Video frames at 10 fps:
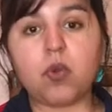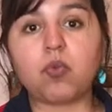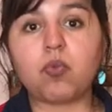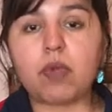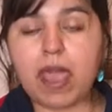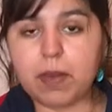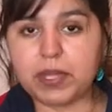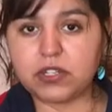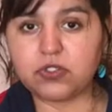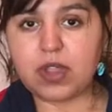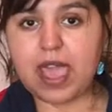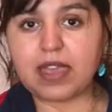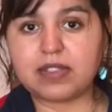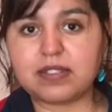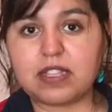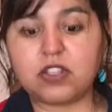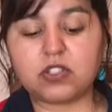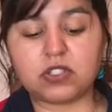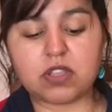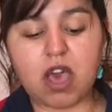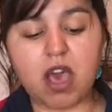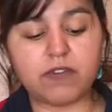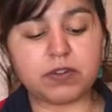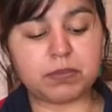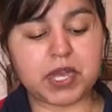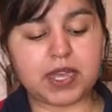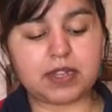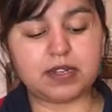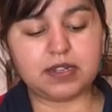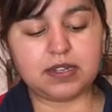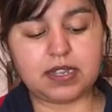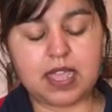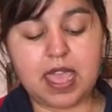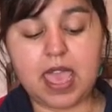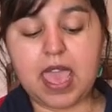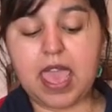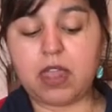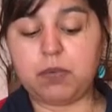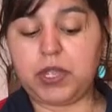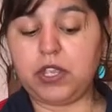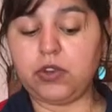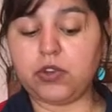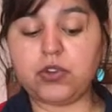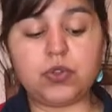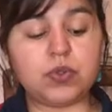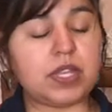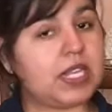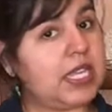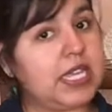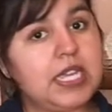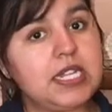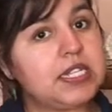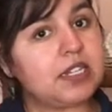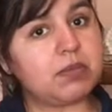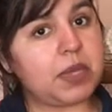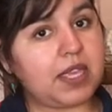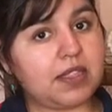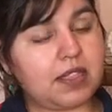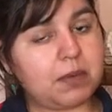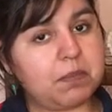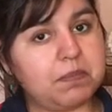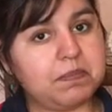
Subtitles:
rabbit tracks in the soft mud, and Peter knew that he didn't make them.